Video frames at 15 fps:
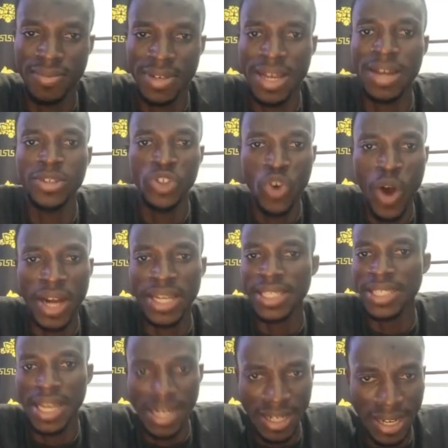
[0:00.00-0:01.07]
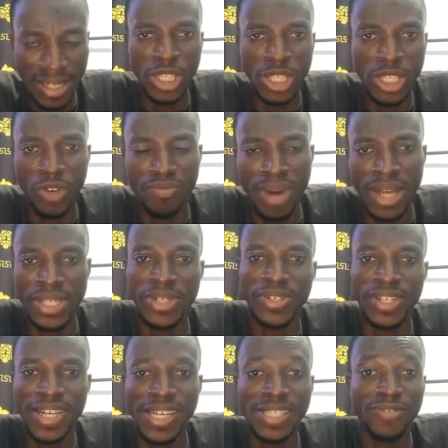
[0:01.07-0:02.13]
Now you understand the size of Brazil,
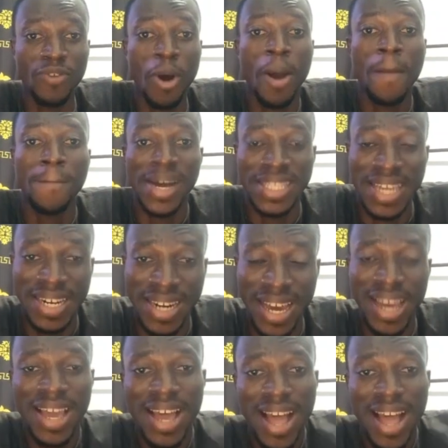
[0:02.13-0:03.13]
and that's what, but then